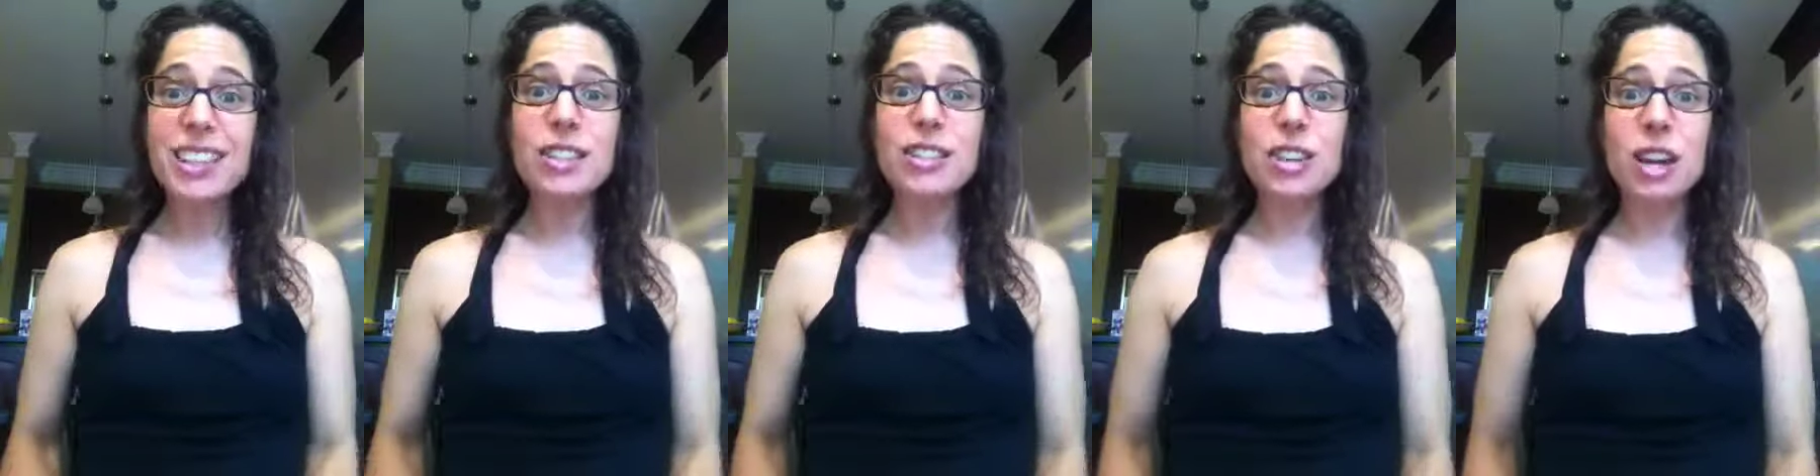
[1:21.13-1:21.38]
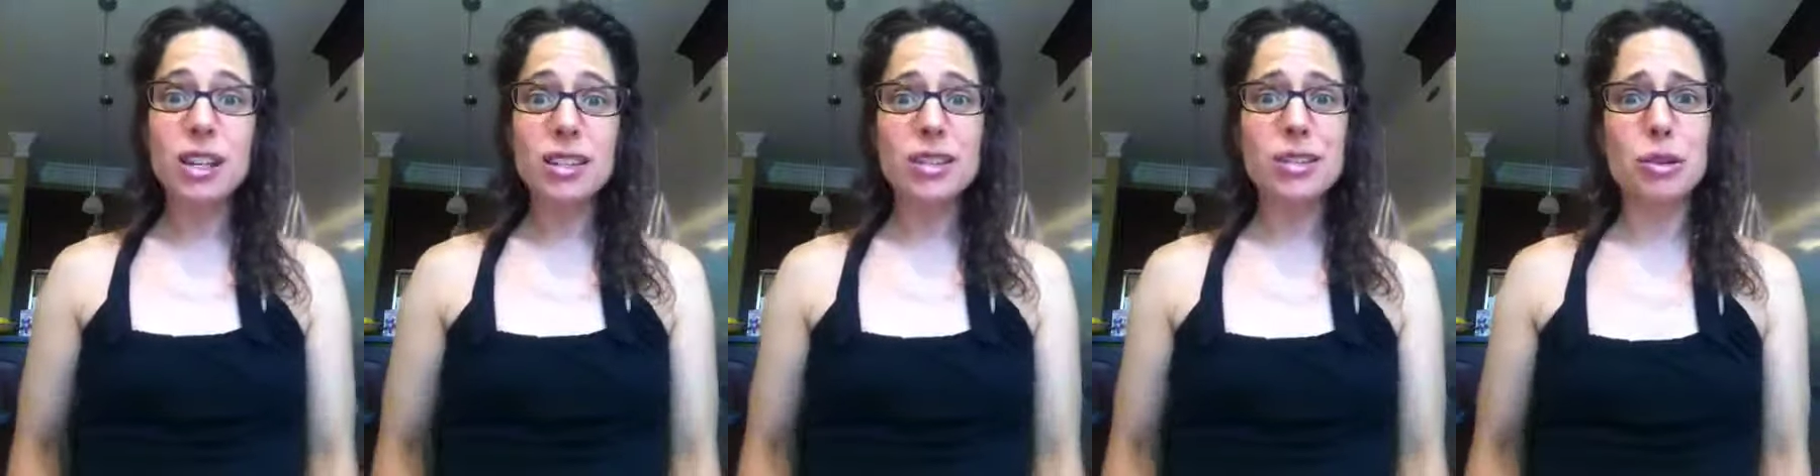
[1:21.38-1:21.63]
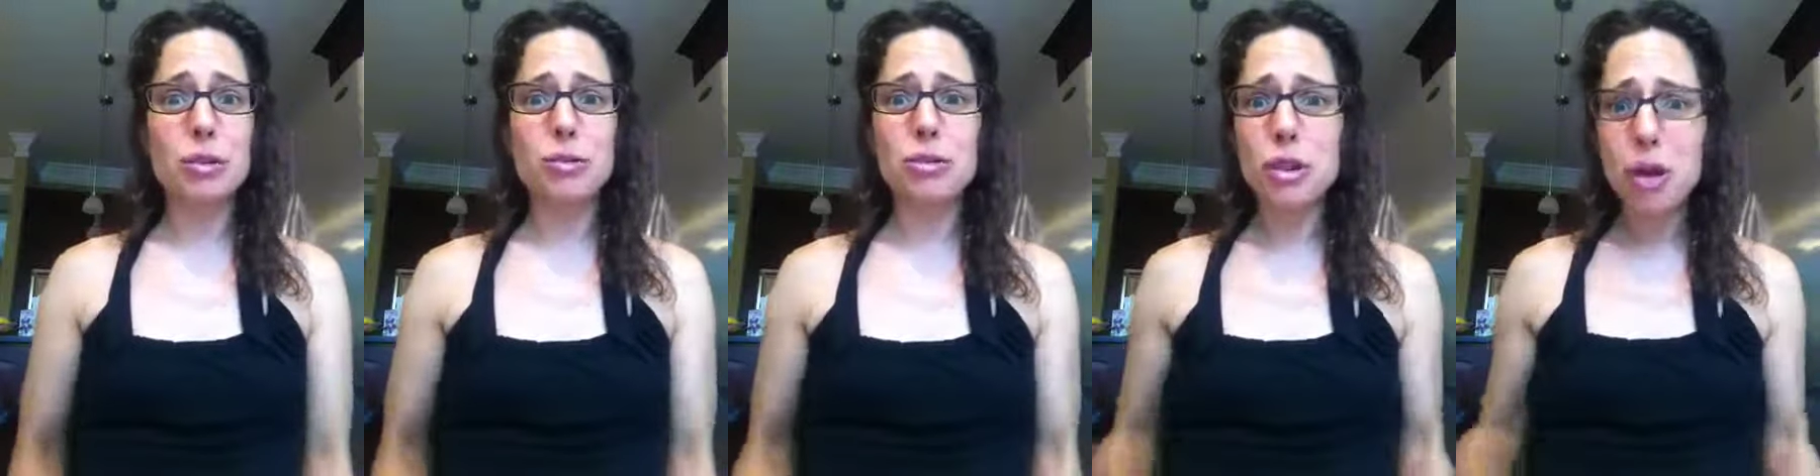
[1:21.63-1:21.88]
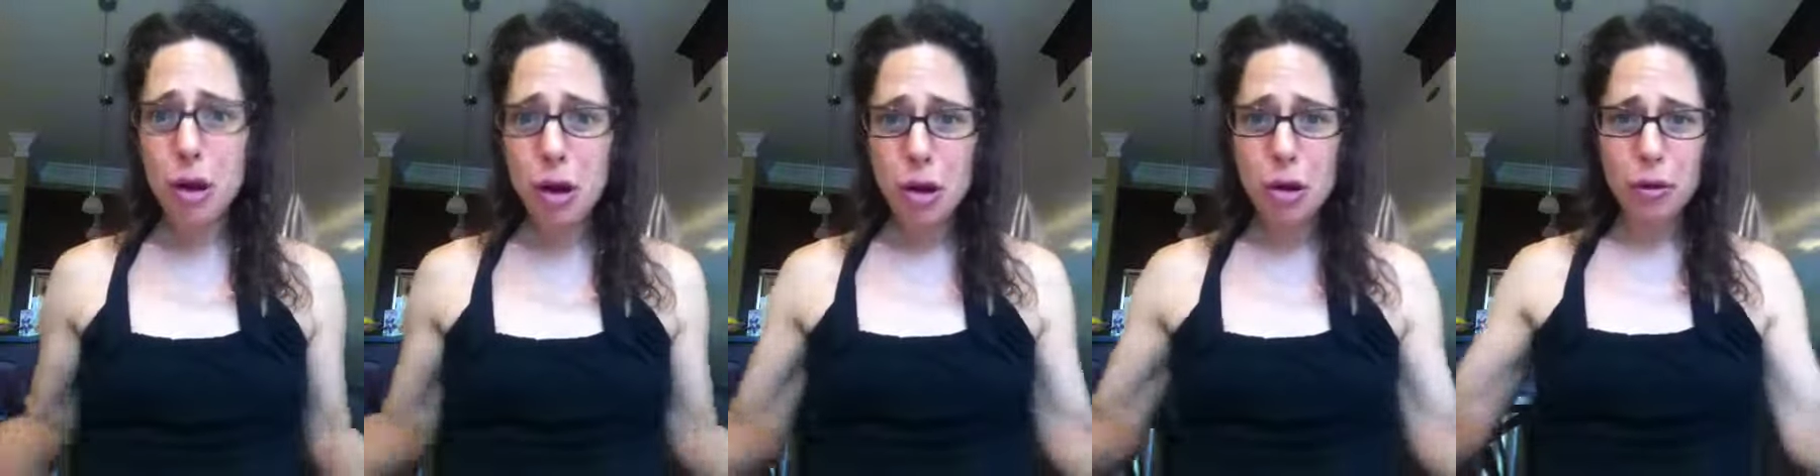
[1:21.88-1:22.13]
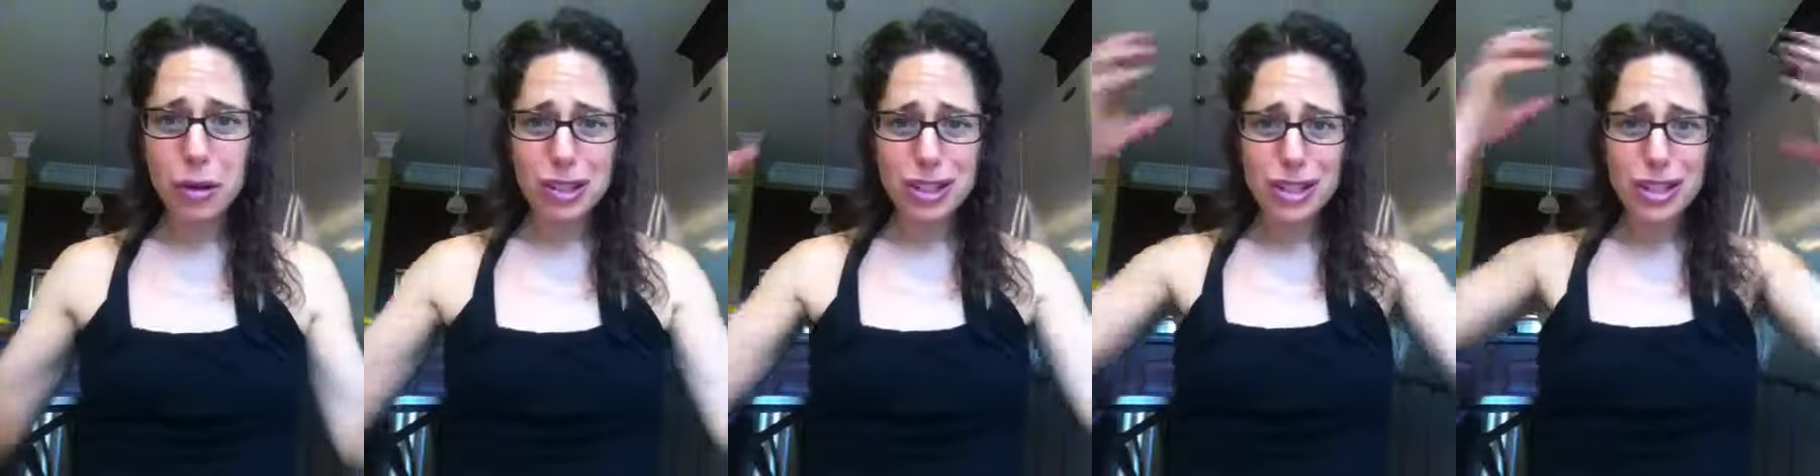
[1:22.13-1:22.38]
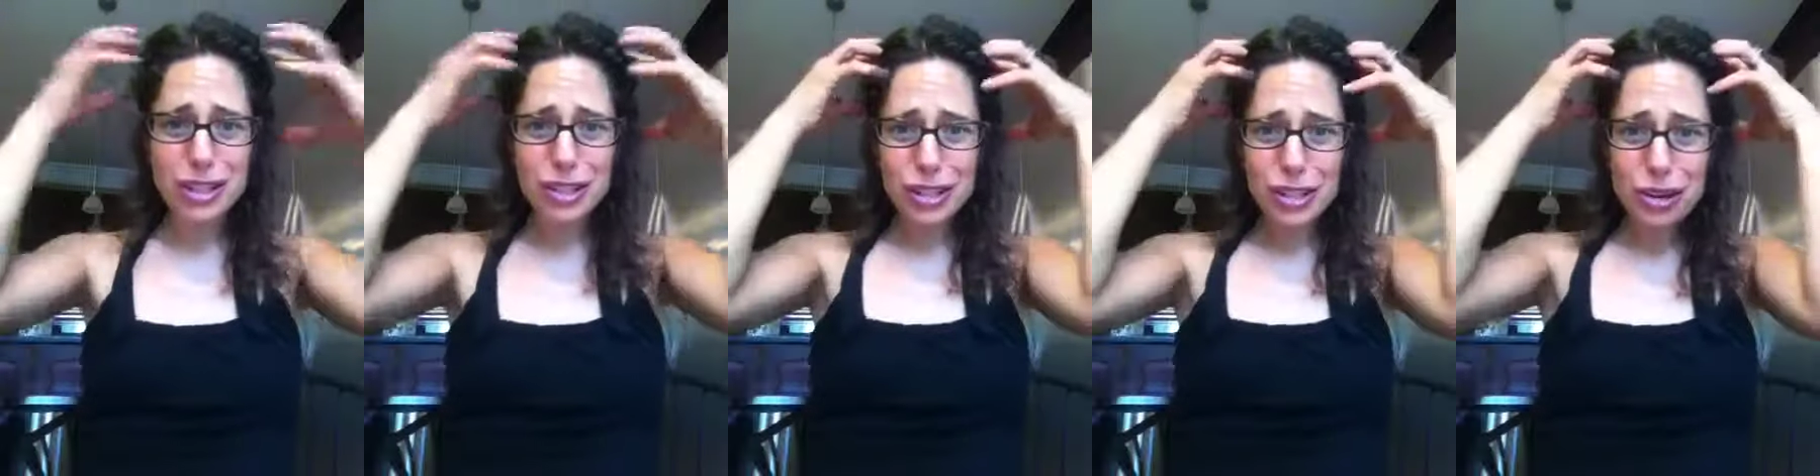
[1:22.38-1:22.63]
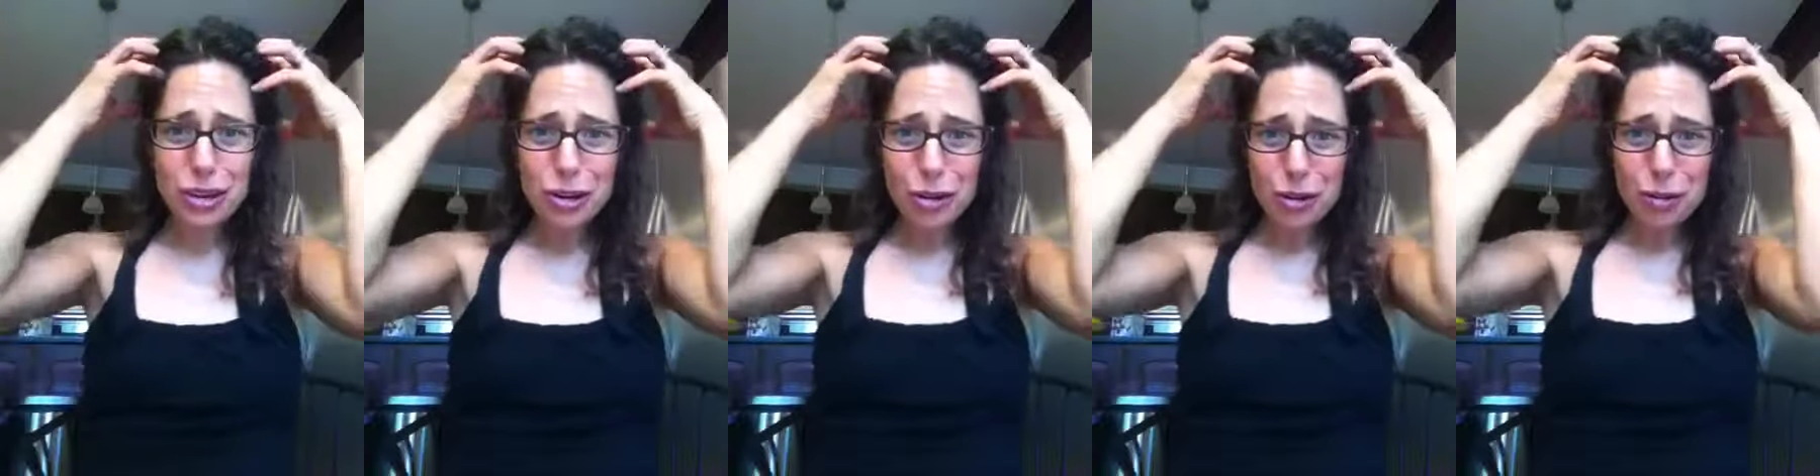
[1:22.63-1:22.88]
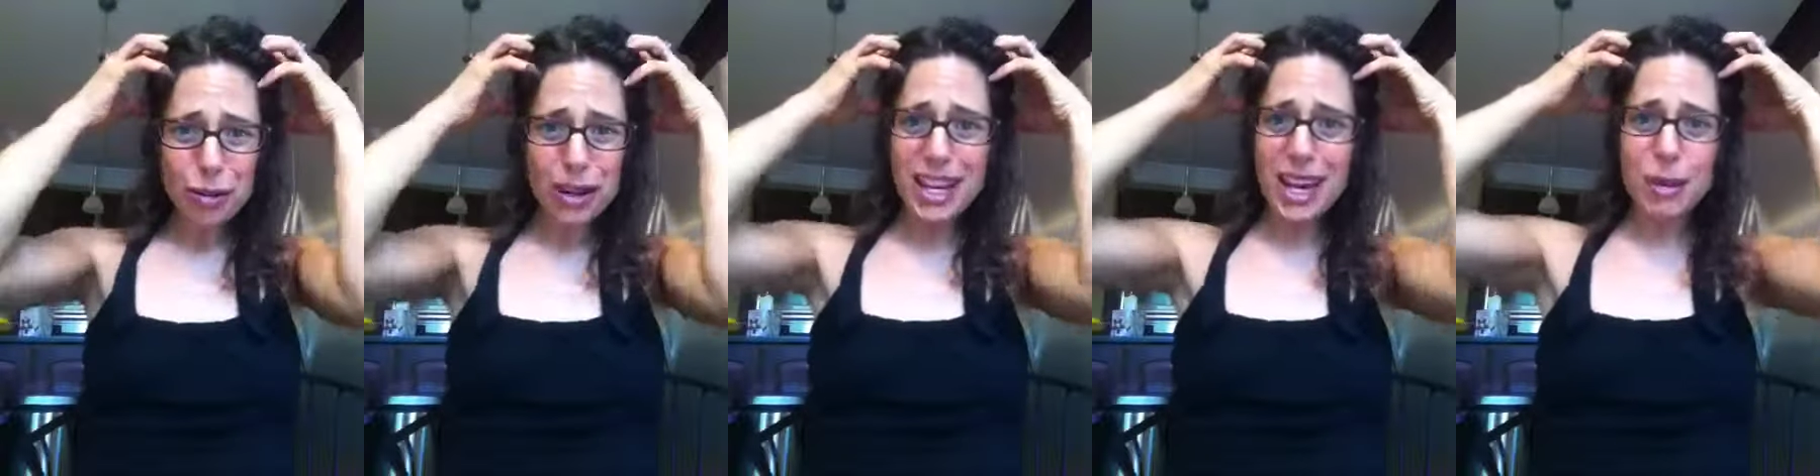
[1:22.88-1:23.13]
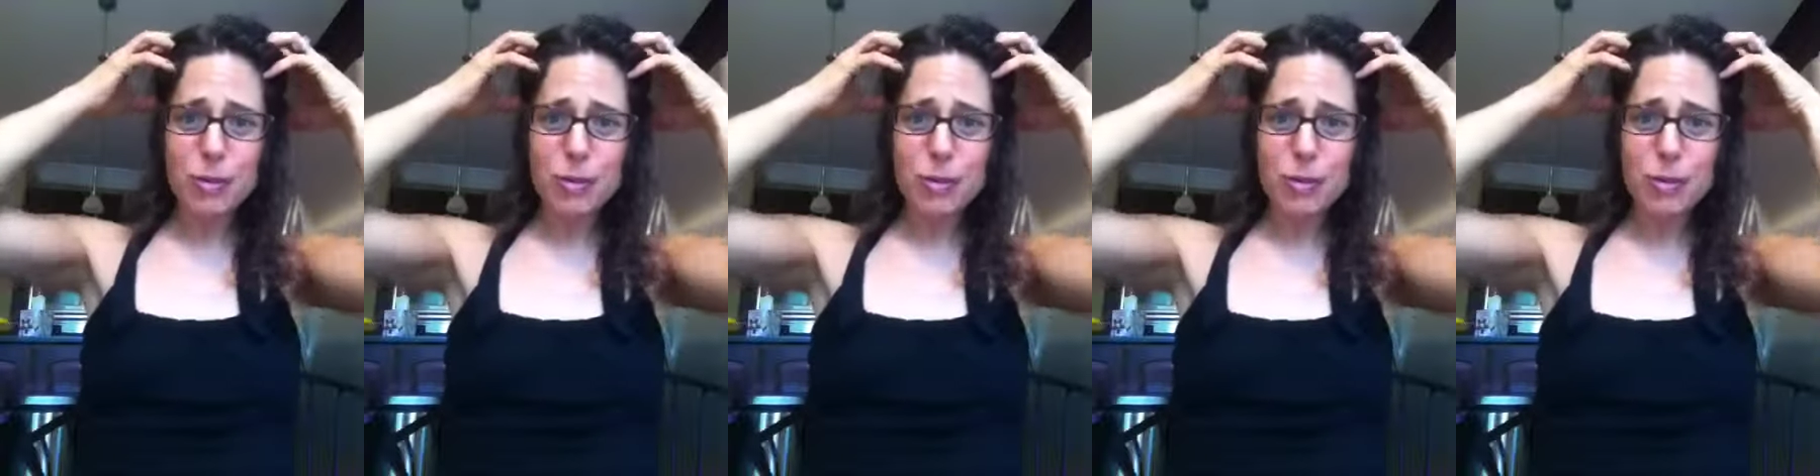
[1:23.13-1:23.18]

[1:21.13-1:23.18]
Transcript: Just don't know what to do.